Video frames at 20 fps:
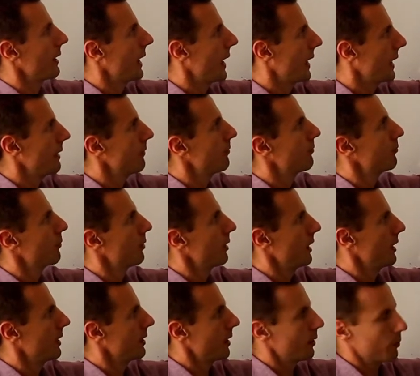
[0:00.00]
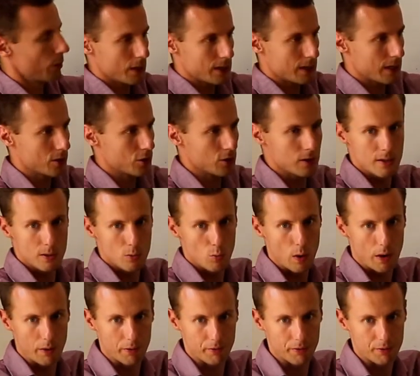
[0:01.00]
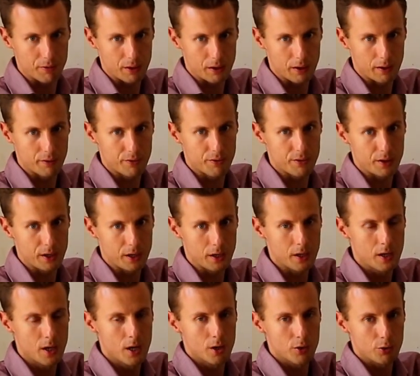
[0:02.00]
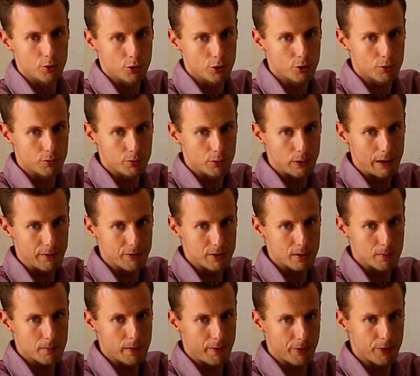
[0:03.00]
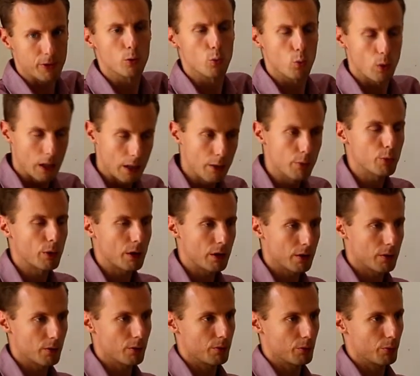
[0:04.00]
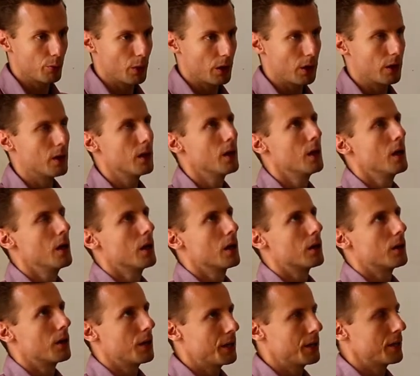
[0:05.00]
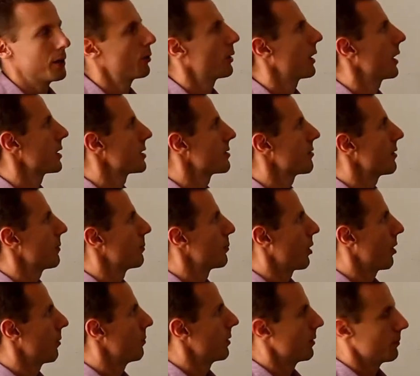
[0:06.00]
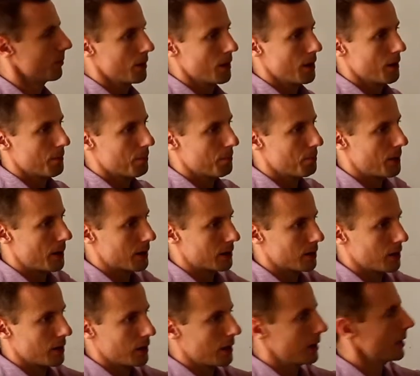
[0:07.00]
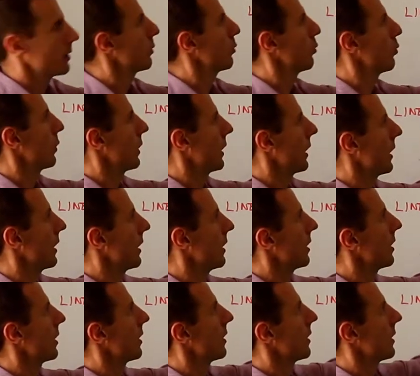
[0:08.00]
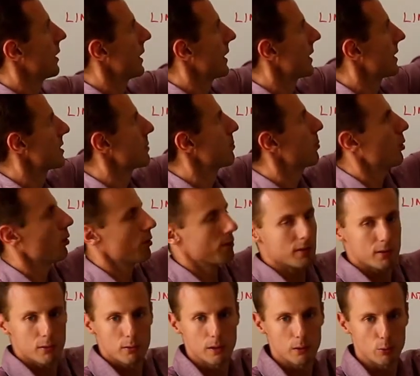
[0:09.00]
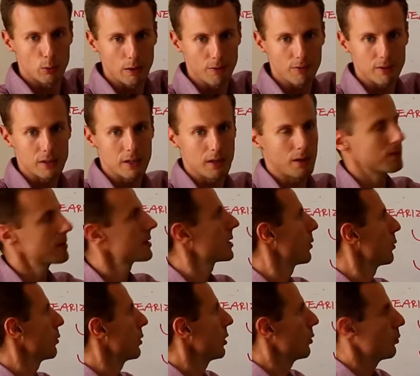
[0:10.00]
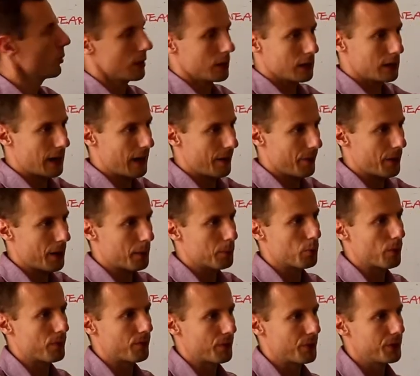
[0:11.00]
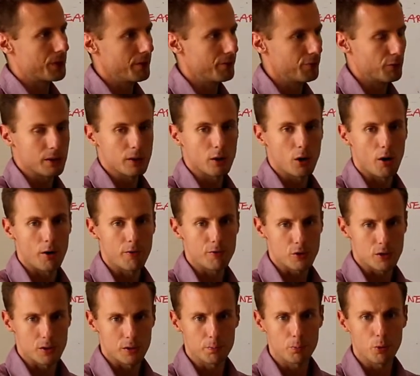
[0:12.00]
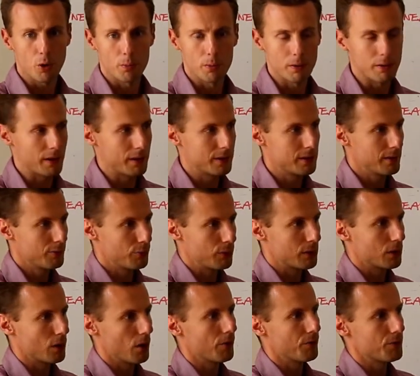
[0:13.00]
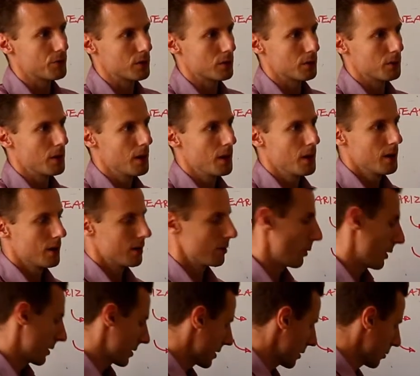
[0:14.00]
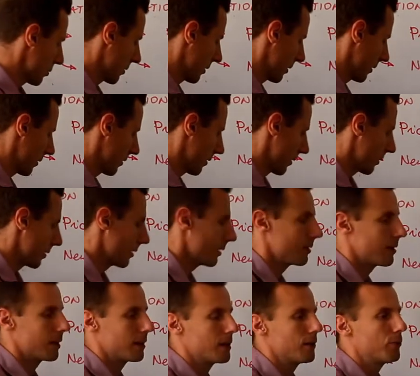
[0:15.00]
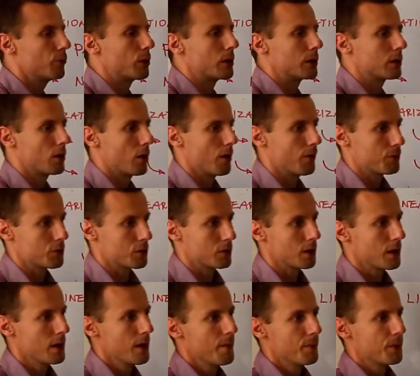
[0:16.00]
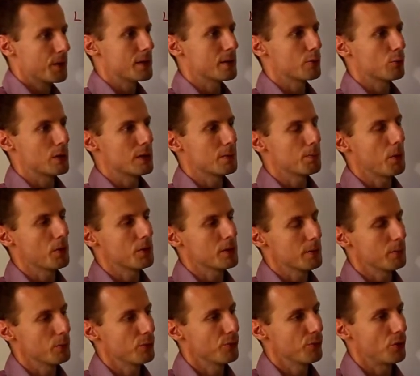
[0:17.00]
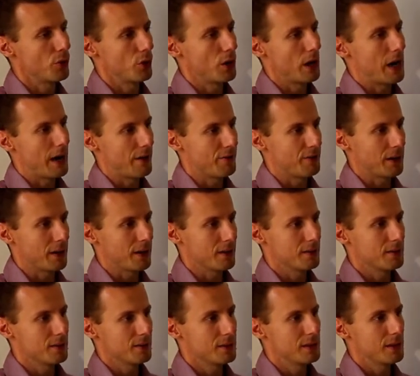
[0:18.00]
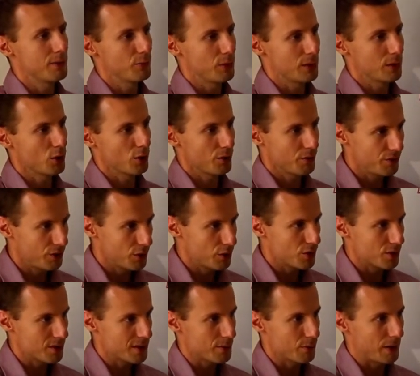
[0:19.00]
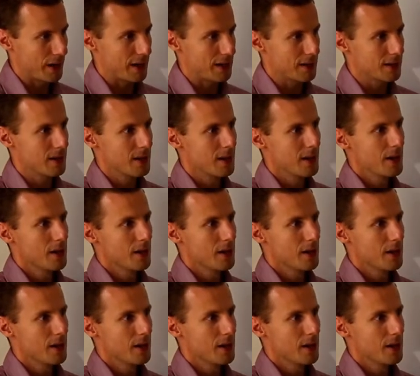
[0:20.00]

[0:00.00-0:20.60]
naive linearization is one thing. The NewtonRaphson method will linearize the problem, but it will exploit the derivative, so you will end up with a different coefficient, probably a different coefficient. Well, certainly the different coefficient is responsible for having a different convergence rate.